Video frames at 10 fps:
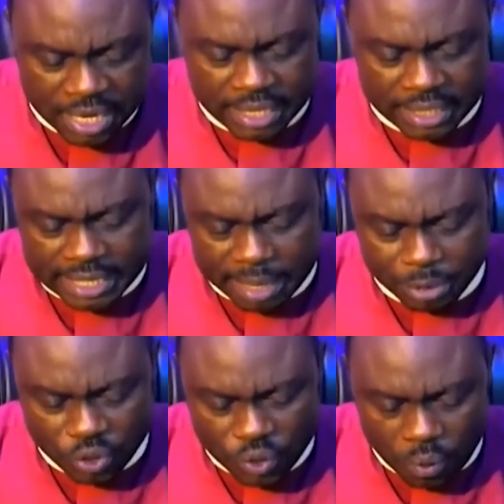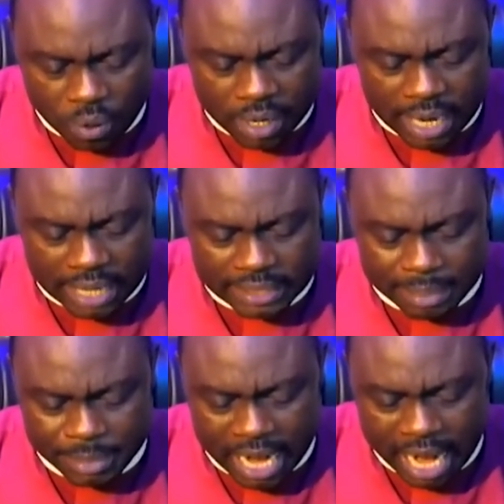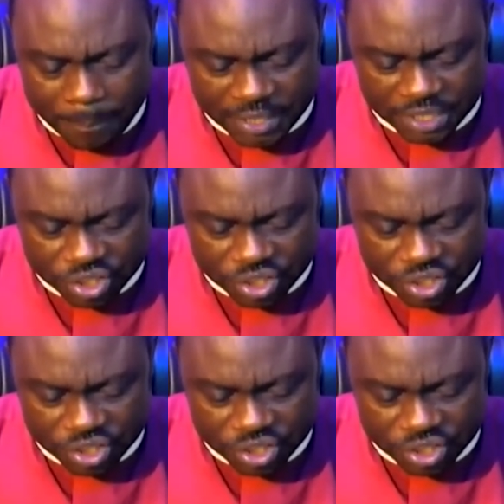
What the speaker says: let there be joy, and let there be happiness,